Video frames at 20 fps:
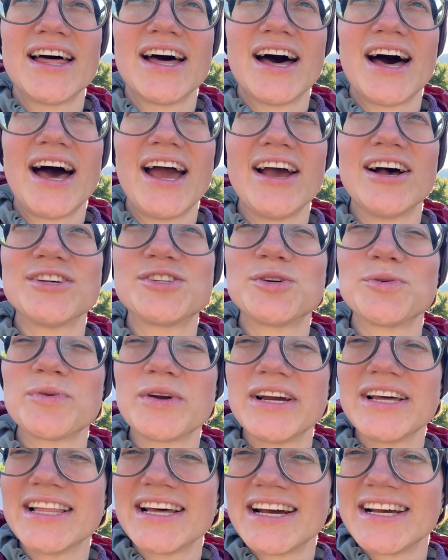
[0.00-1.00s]
I also
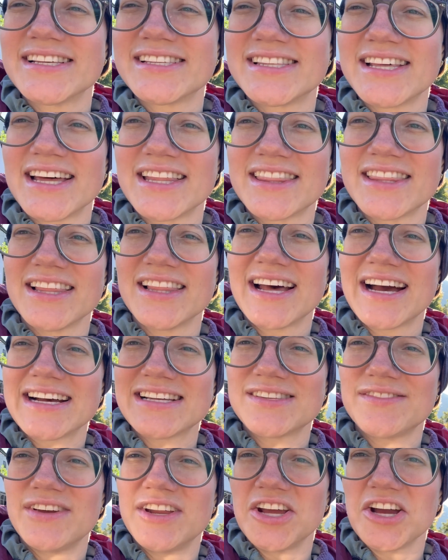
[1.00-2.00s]
realized that the last
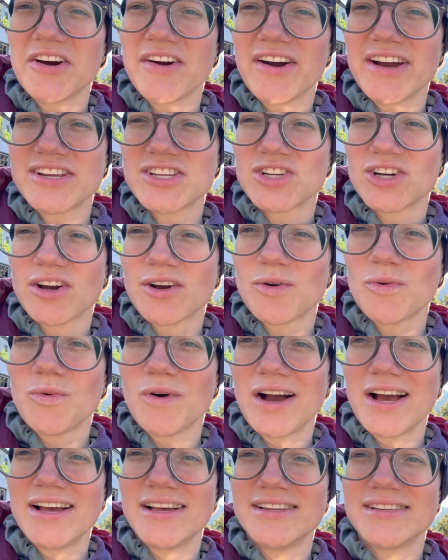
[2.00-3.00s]
video I took
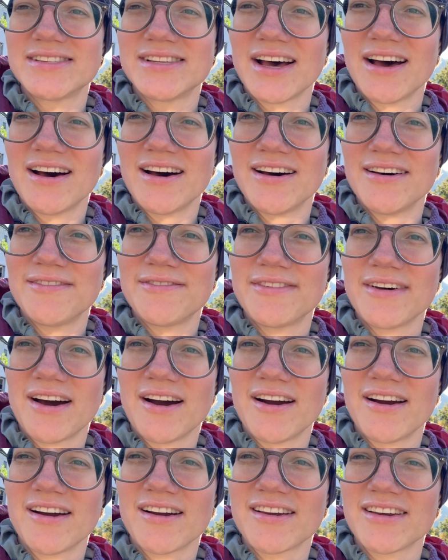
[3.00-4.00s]
was of
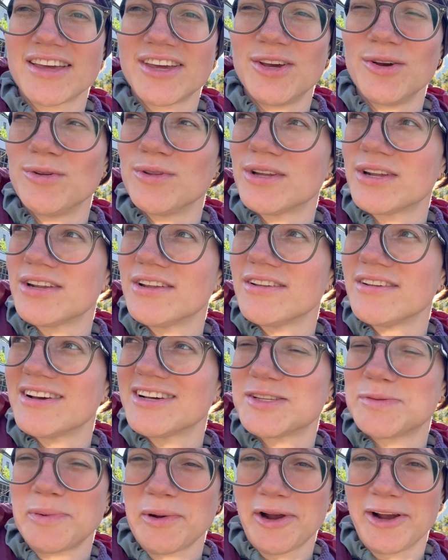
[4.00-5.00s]
our cute little
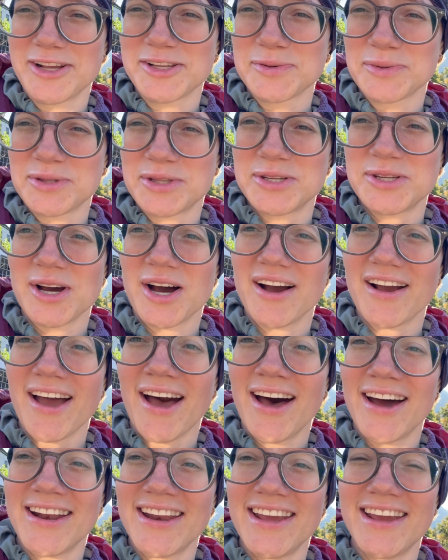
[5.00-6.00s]
experience with the dog
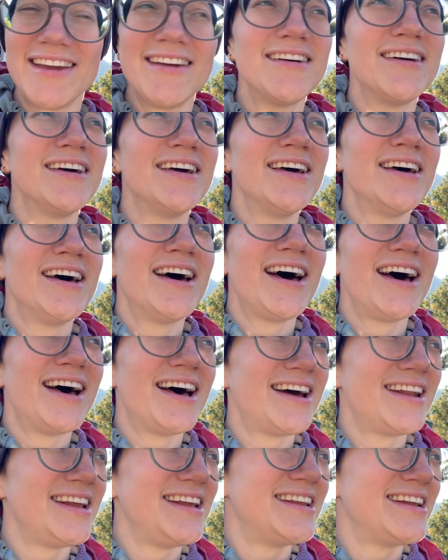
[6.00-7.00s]
Honey,
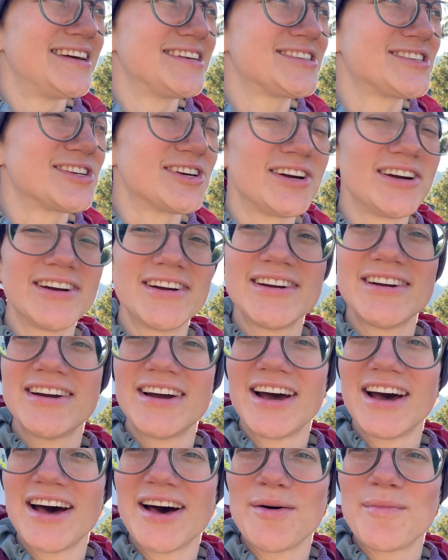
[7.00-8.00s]
Honey Nestor,
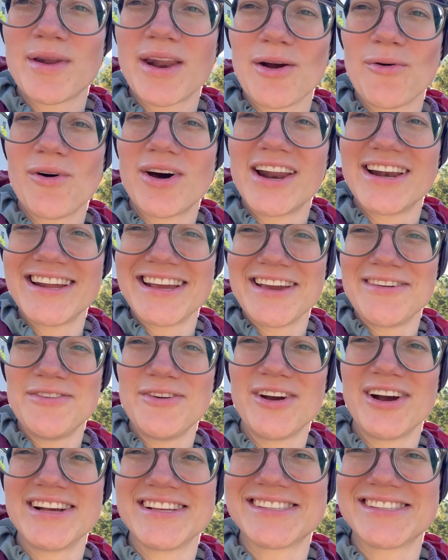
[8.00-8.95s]
and I wanted to give you guys